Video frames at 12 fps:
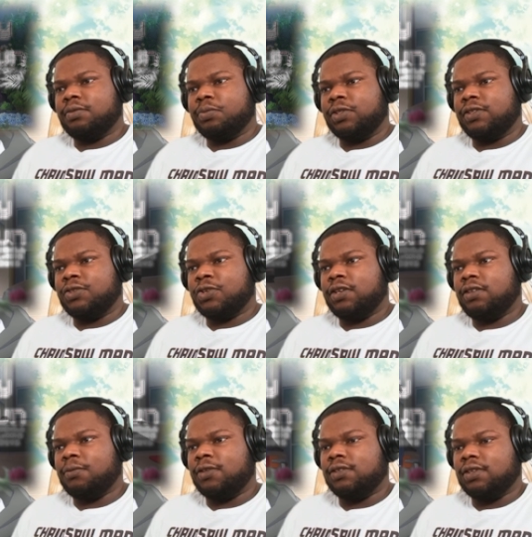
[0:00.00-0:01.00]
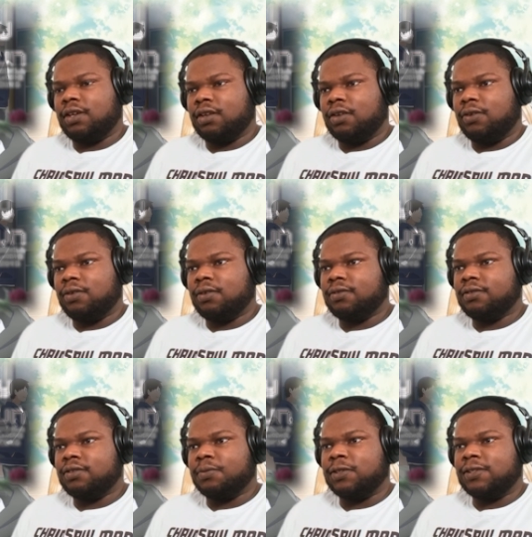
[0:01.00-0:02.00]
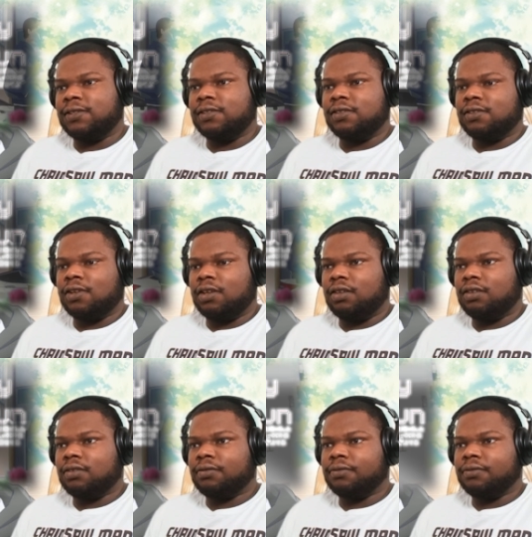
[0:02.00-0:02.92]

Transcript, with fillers: but the train it means you gotta go some distance, right?